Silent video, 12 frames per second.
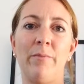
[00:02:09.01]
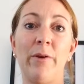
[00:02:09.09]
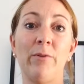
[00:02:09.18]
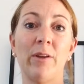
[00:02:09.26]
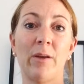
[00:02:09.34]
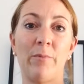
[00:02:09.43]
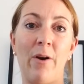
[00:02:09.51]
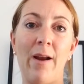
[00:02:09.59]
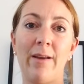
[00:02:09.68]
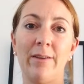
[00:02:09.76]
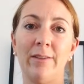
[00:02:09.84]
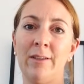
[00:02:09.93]
building a
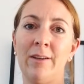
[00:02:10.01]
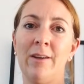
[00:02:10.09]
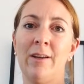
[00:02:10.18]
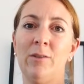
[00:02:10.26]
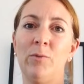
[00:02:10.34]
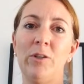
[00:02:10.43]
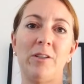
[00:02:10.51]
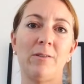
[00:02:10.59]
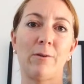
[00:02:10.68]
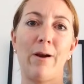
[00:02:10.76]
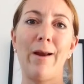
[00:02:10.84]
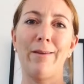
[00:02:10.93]
brand, which
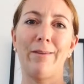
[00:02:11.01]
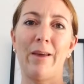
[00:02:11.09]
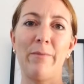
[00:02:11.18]
is great.